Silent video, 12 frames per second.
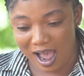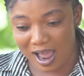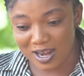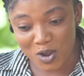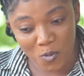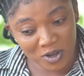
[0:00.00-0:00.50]

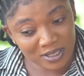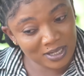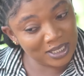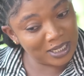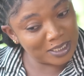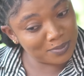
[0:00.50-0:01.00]
And he
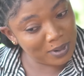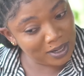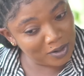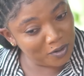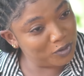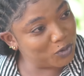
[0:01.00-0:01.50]
wasn't a
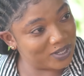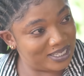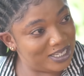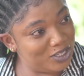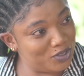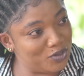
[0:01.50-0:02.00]
gentleman enough to
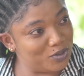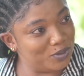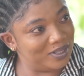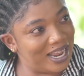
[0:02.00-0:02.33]
assist you.